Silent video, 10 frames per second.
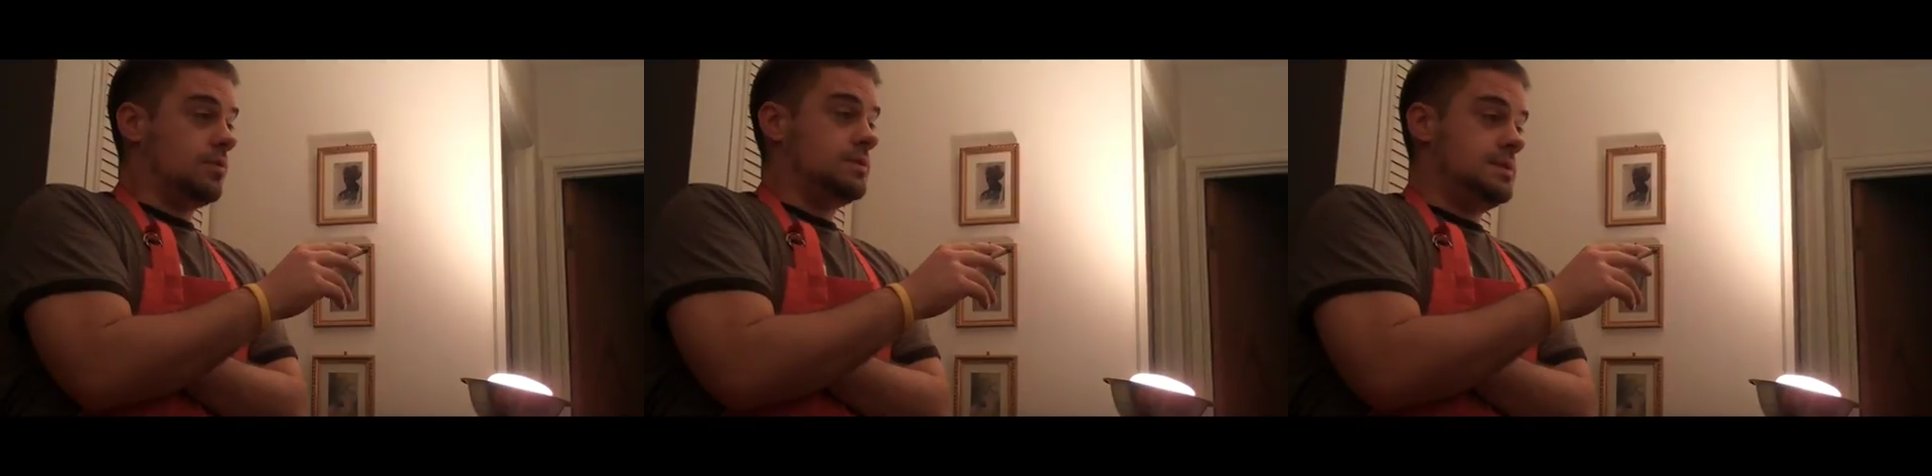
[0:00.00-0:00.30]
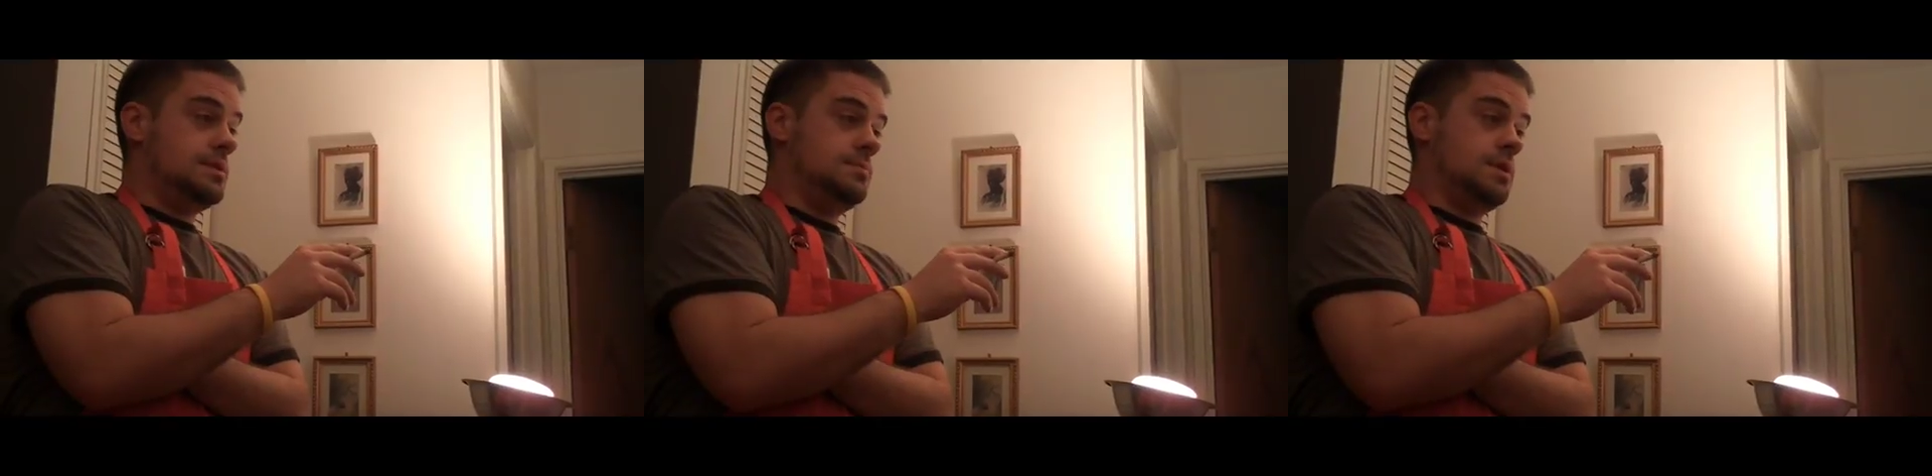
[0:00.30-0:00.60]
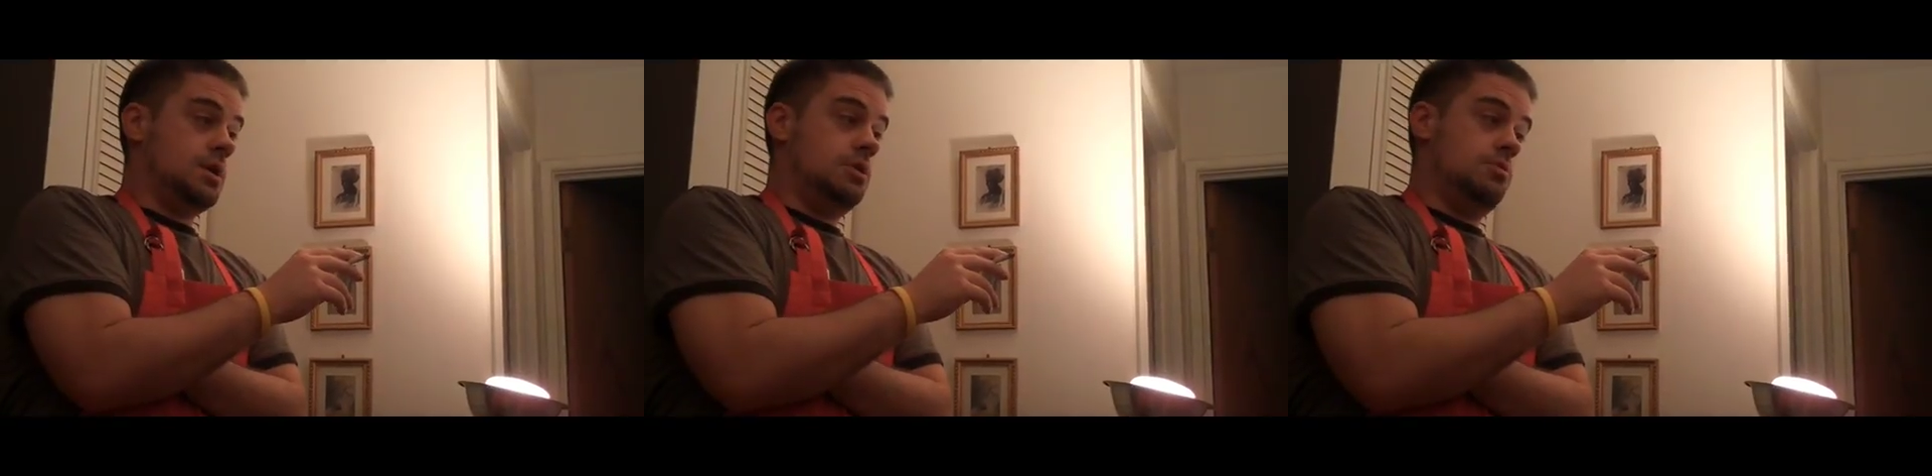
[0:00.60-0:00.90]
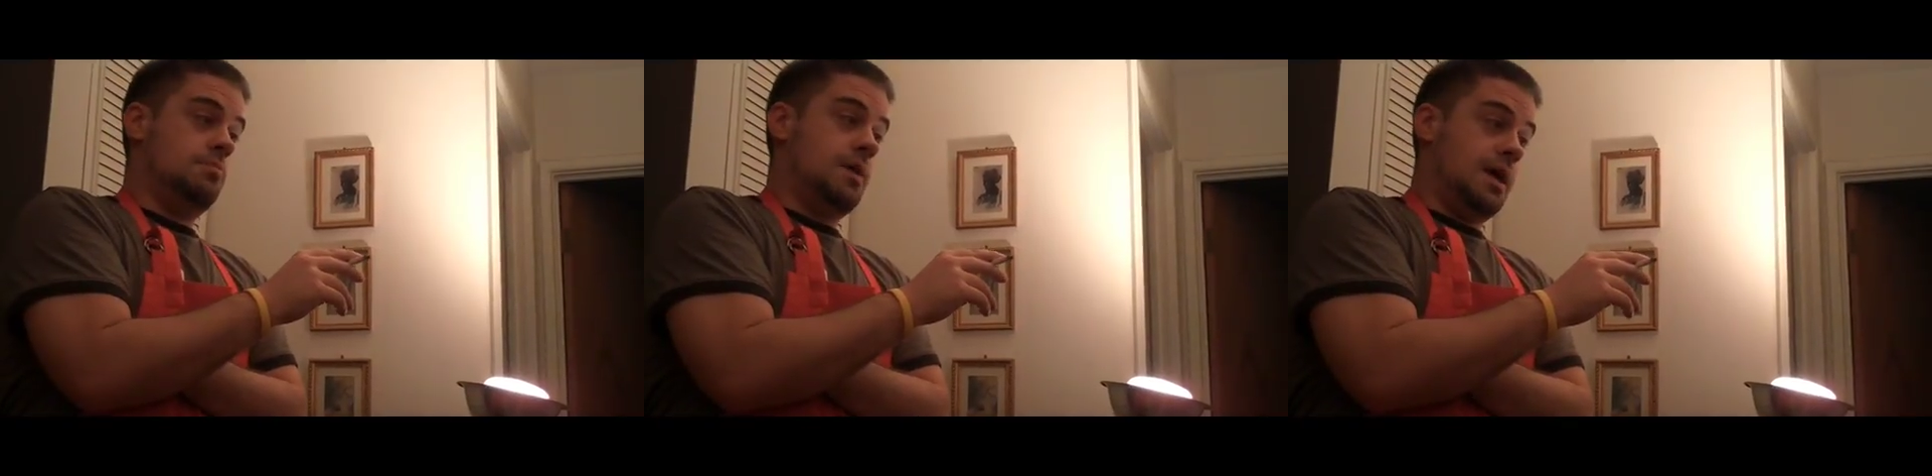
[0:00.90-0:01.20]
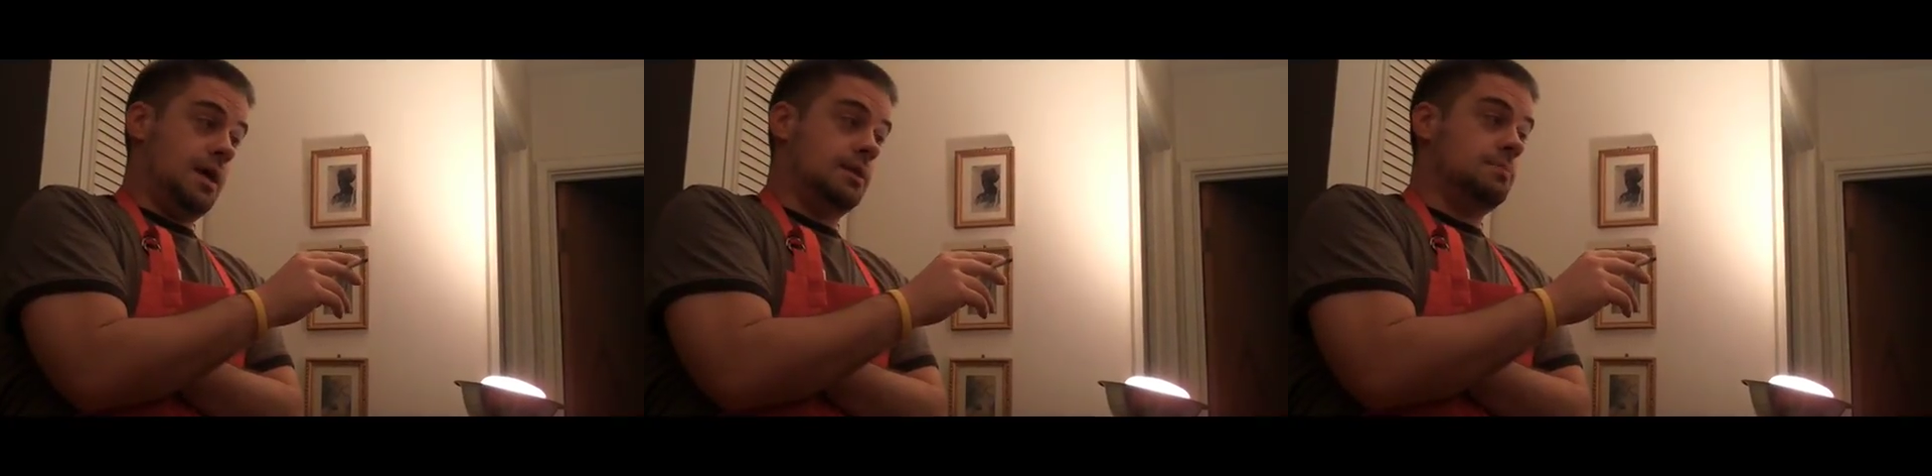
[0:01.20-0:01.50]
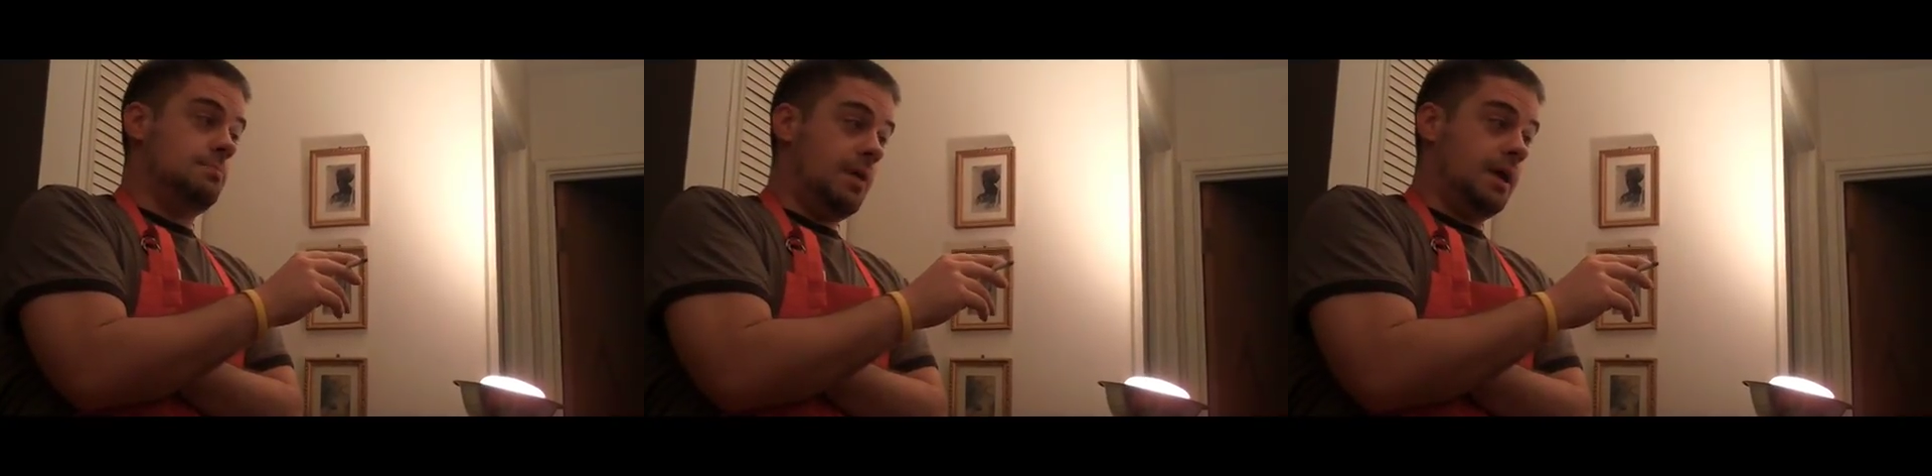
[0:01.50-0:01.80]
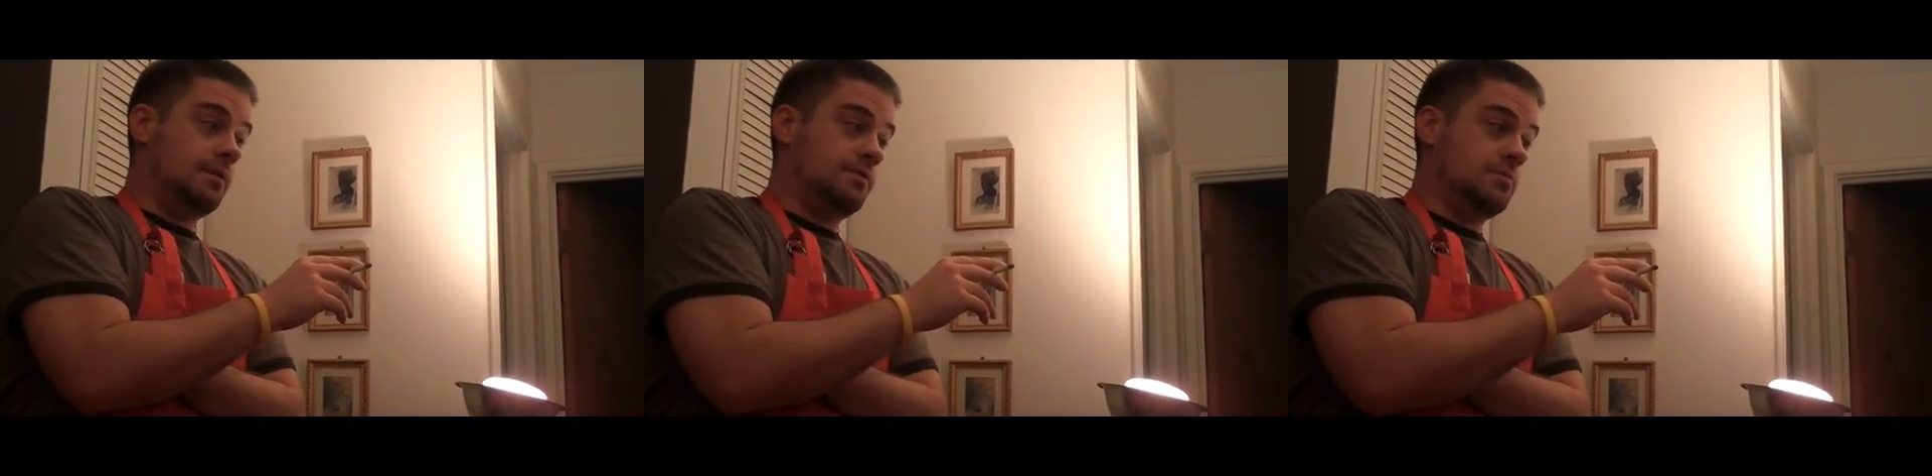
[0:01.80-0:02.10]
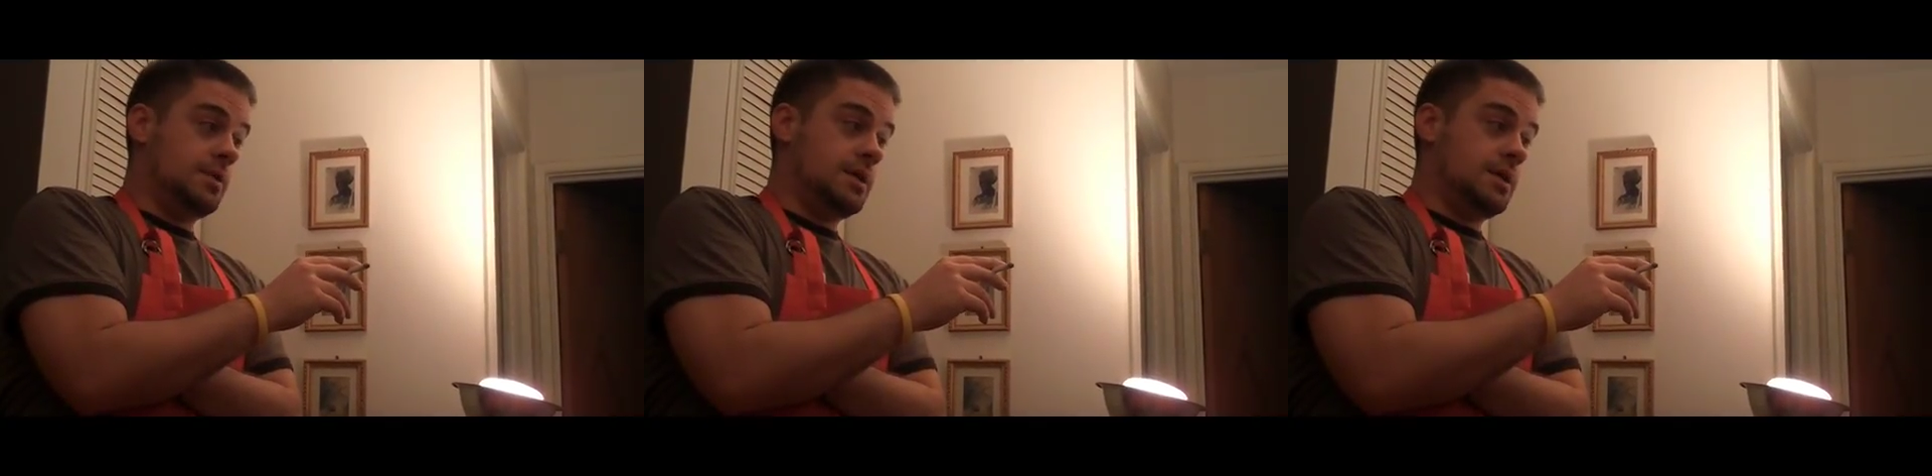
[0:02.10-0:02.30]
it seems like you begged and begged for me